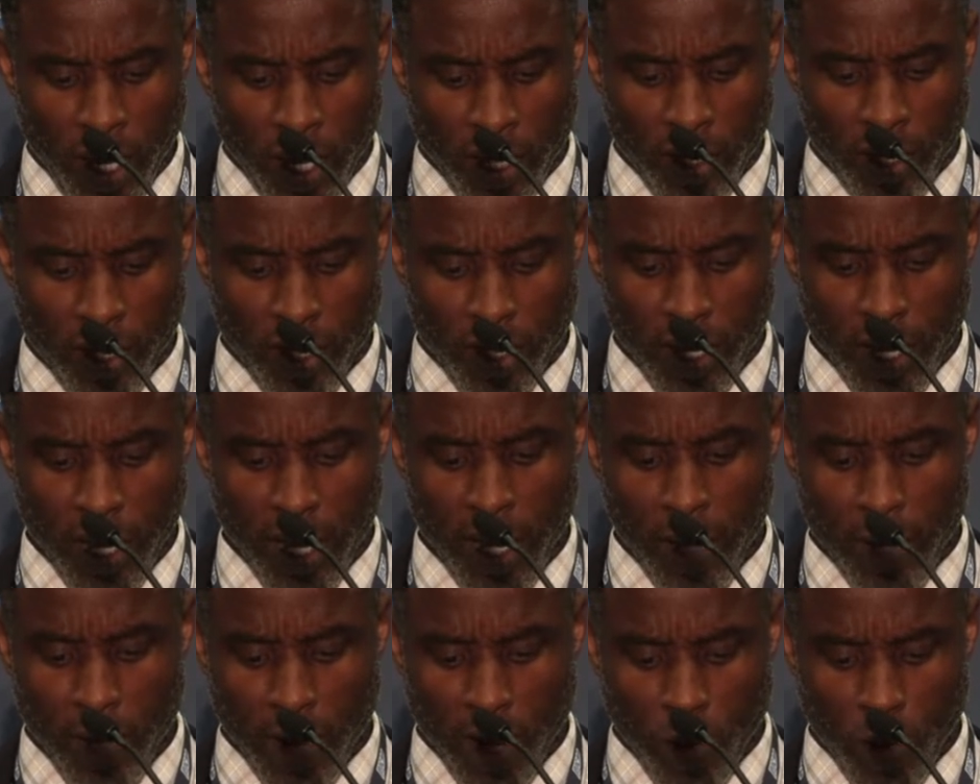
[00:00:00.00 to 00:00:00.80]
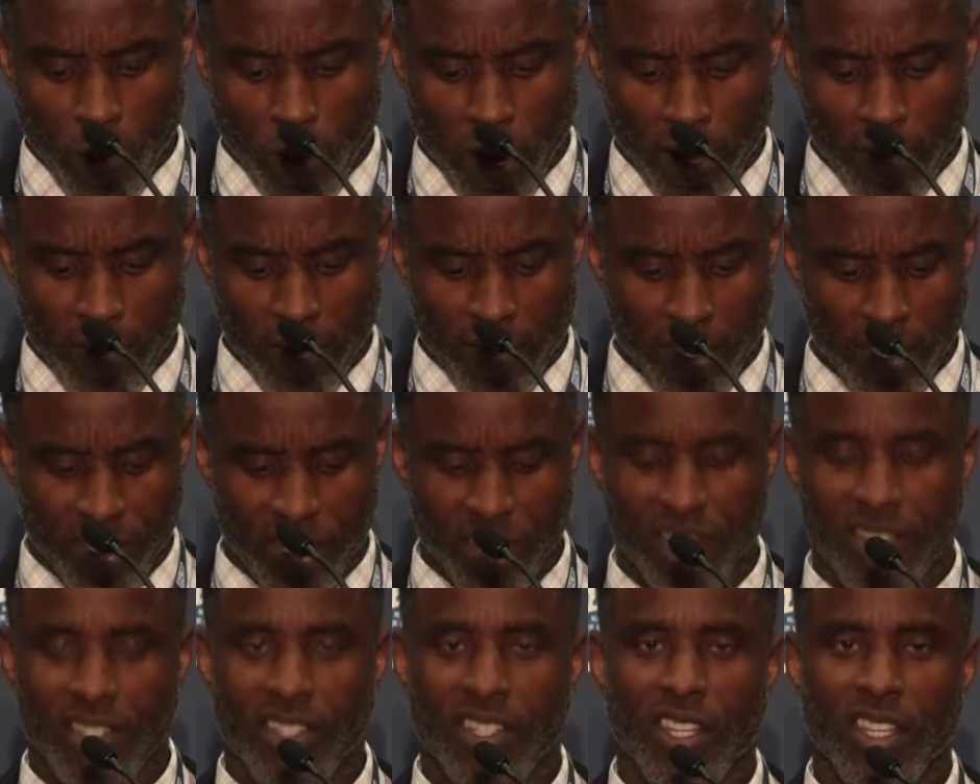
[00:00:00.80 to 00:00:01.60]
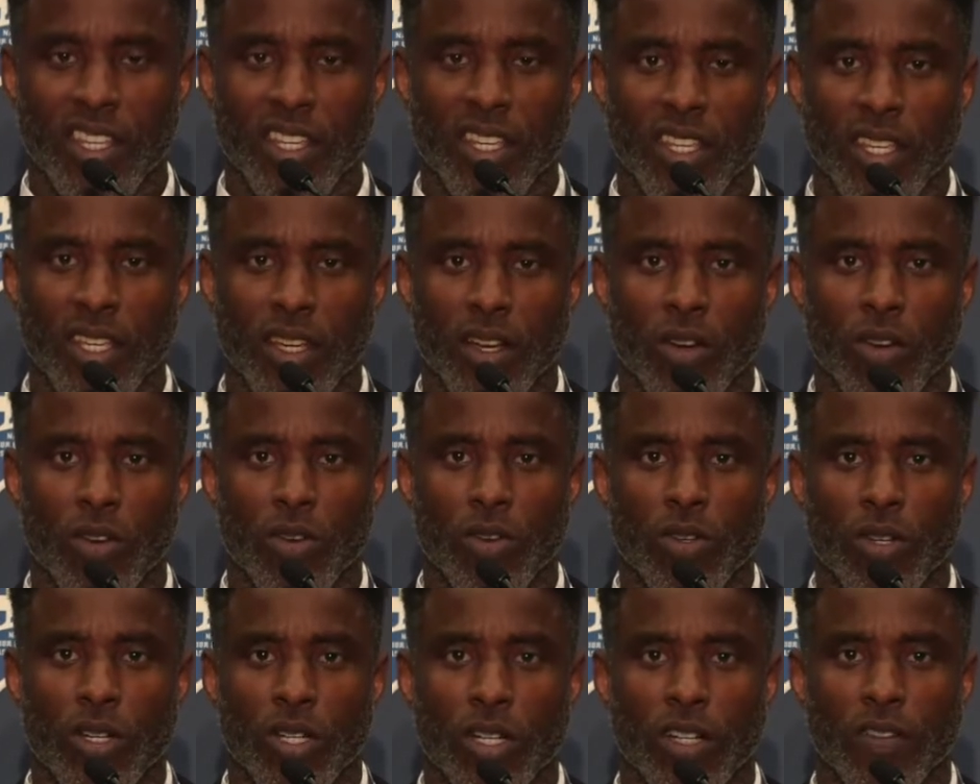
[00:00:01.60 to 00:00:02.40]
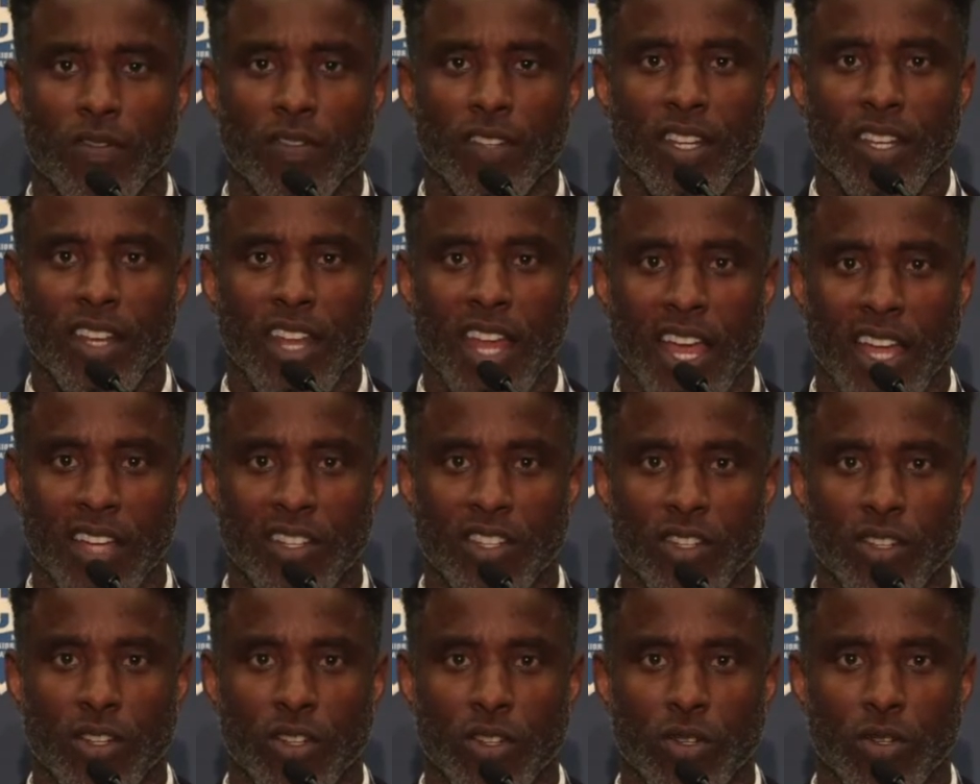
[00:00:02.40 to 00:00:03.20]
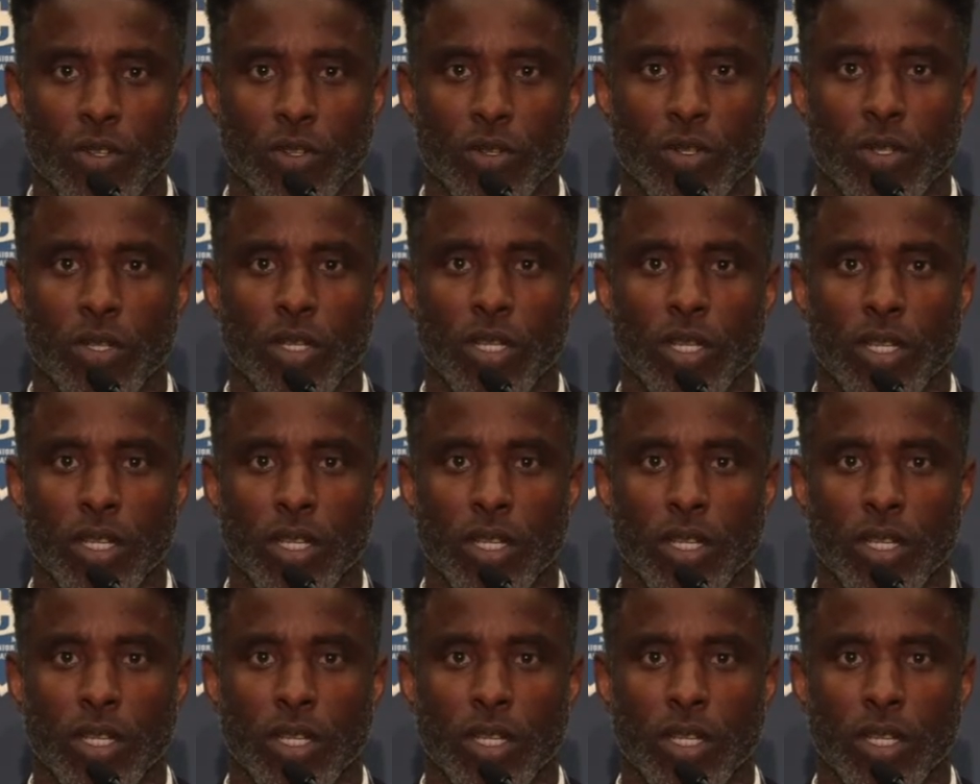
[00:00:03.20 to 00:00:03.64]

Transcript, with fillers: Today, my wife is the CEO of the national